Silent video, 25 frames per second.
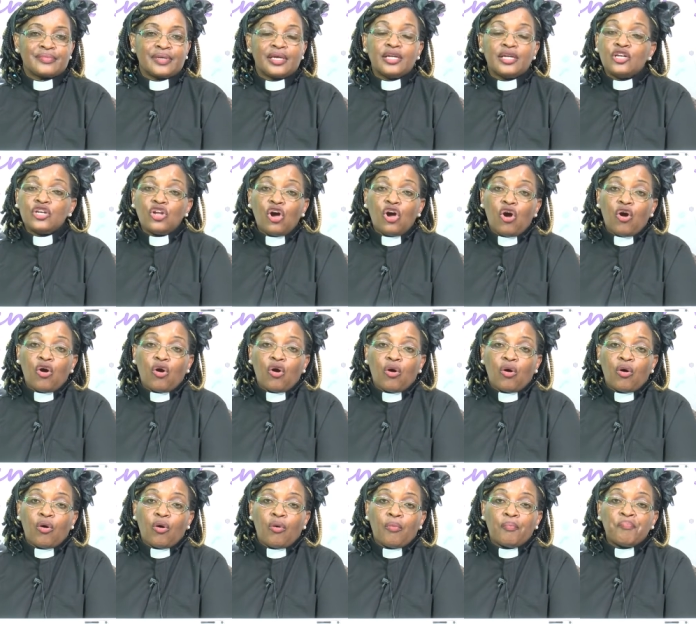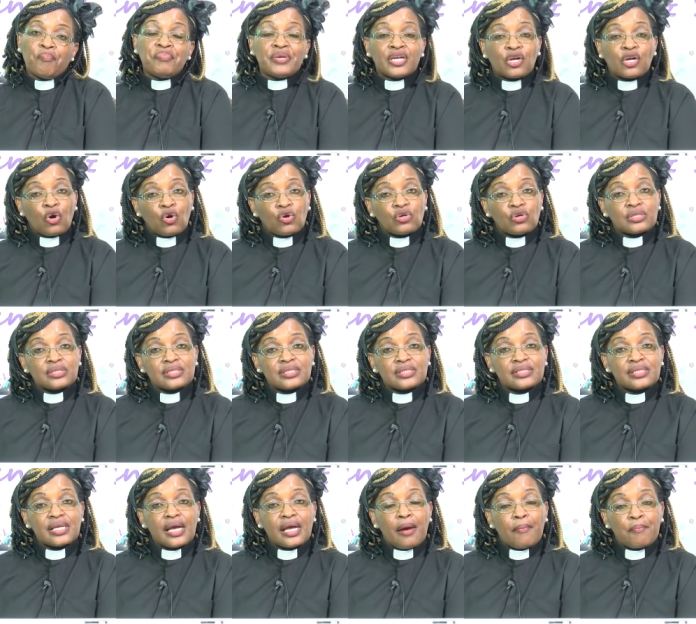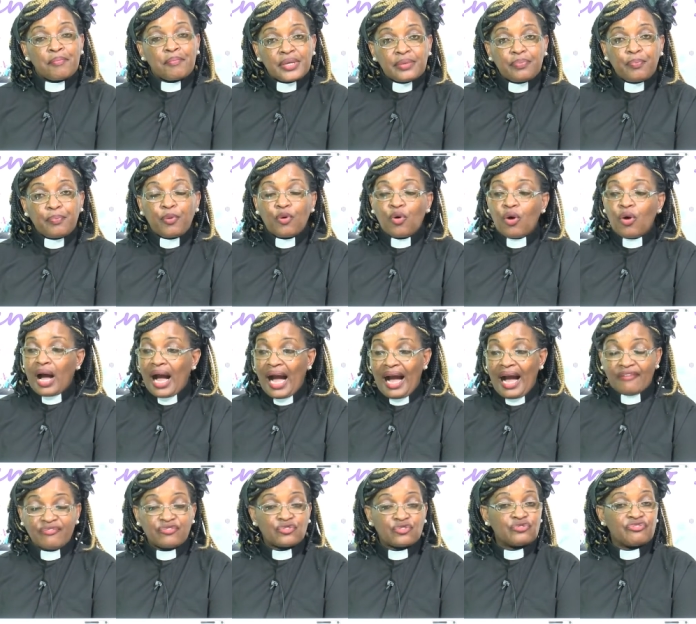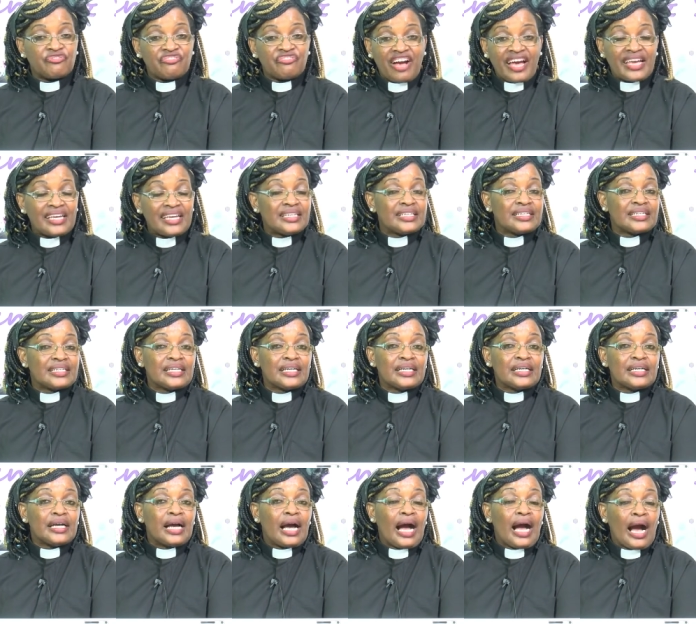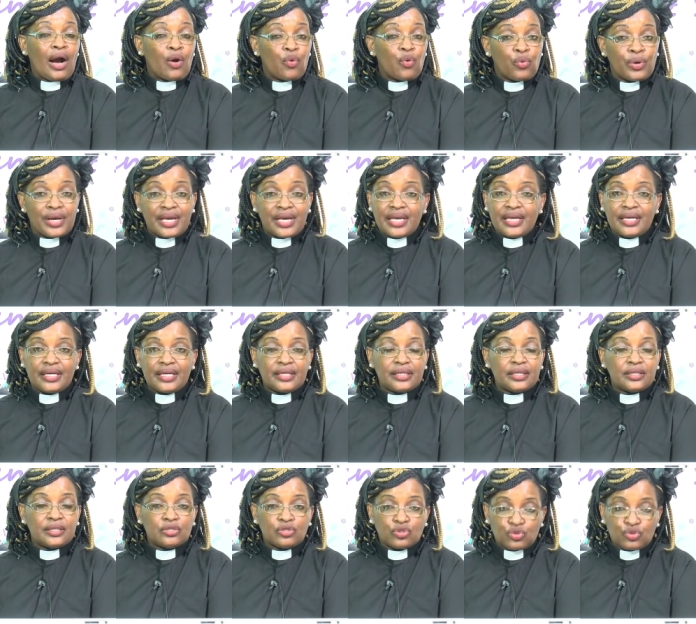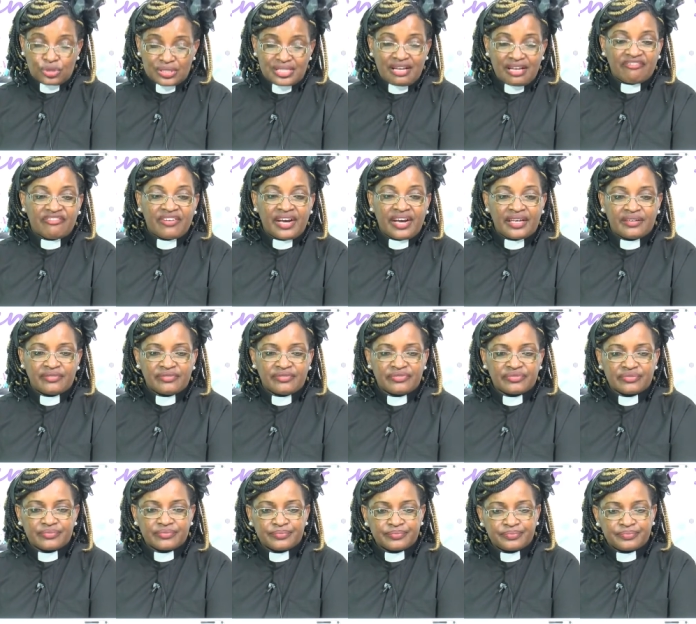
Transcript: No, because people have to find a way to survive.